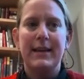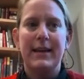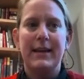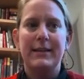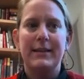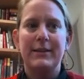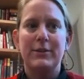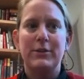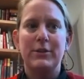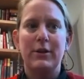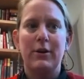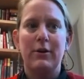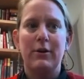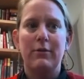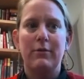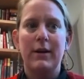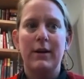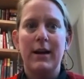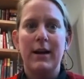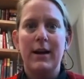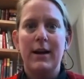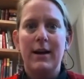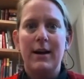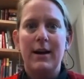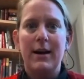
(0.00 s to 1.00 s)
And so
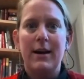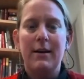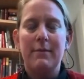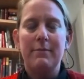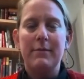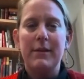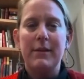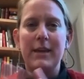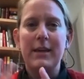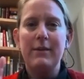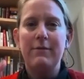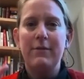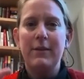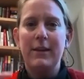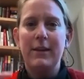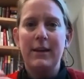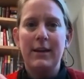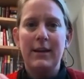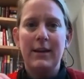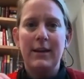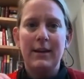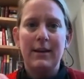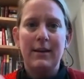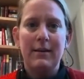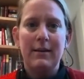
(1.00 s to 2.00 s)

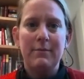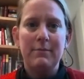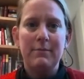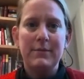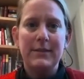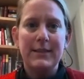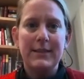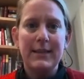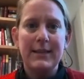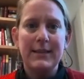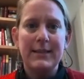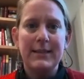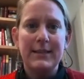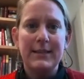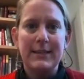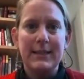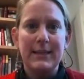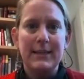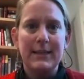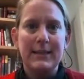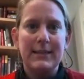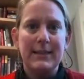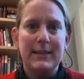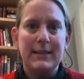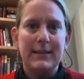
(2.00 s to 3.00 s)
even since
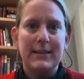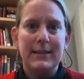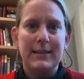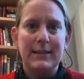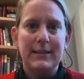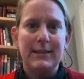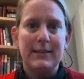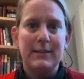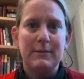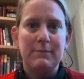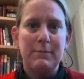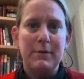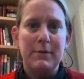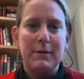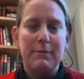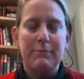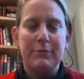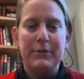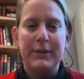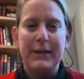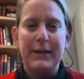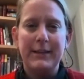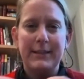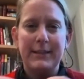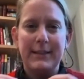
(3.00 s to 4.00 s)
this has been in
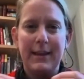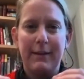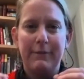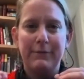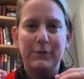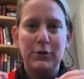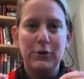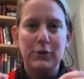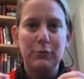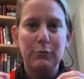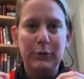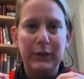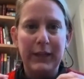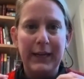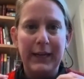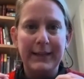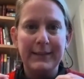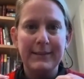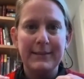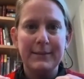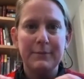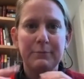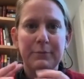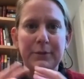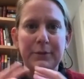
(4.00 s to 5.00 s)
place, they have two
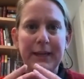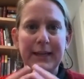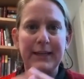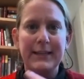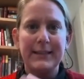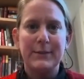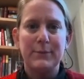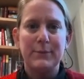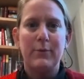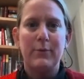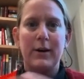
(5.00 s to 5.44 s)
plans in place.